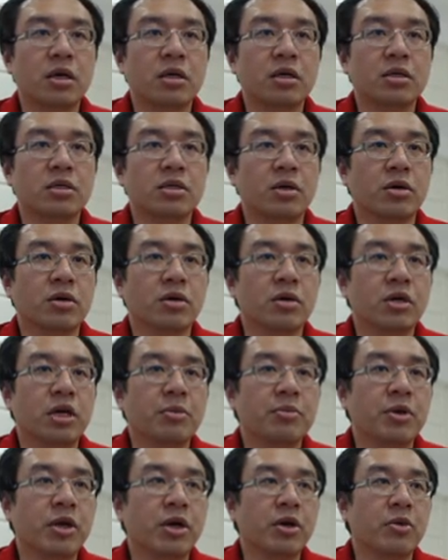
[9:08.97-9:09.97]
So
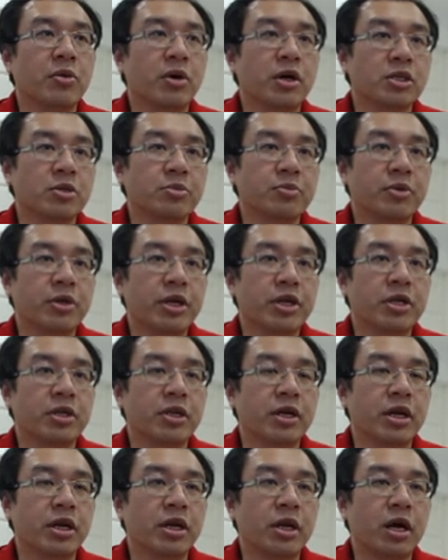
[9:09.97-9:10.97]
king b8 was played,
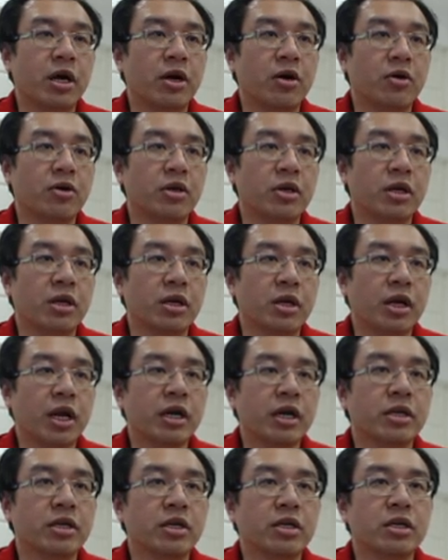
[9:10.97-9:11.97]
and now the
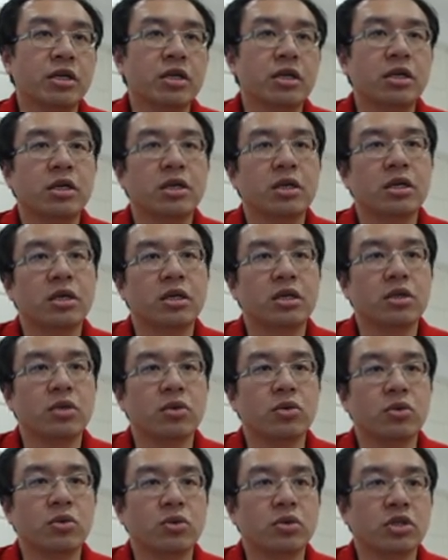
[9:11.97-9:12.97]
knight
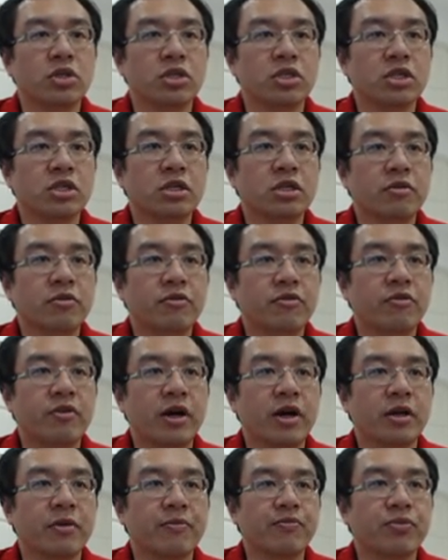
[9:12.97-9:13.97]
to
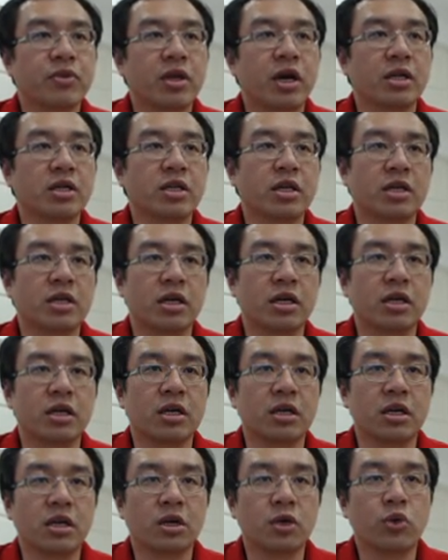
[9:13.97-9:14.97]
g5 attacking
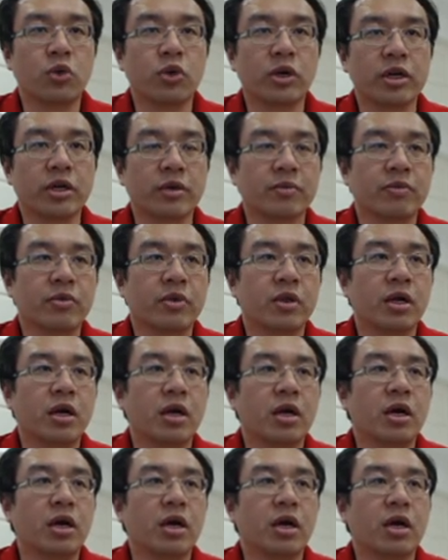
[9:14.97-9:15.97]
the queen,
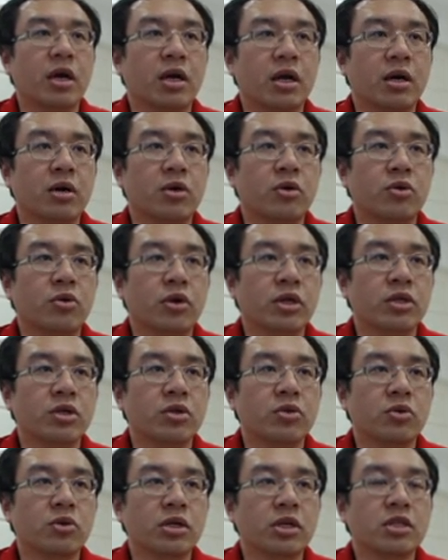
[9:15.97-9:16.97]
and now queen
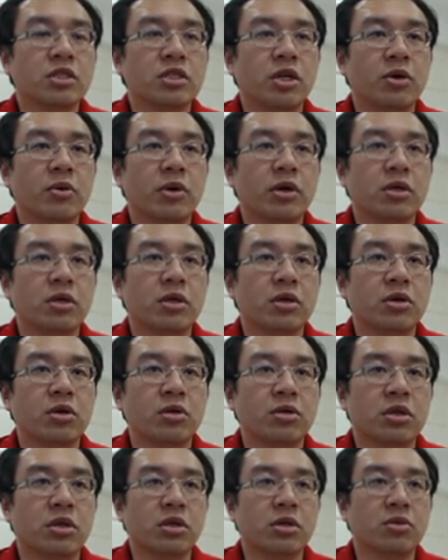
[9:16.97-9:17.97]
to e7
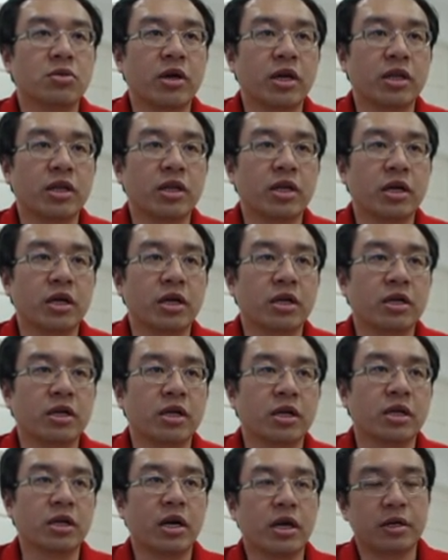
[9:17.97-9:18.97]
continue to attack the
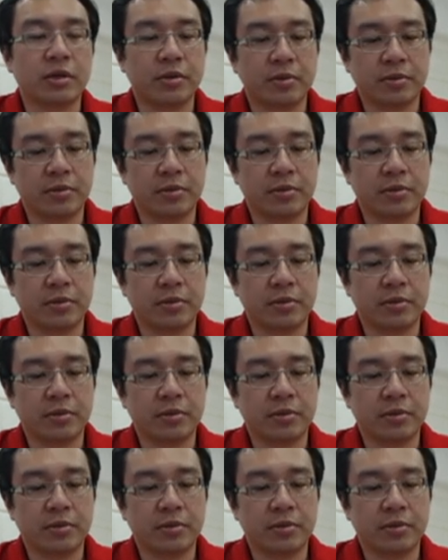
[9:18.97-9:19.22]
knight.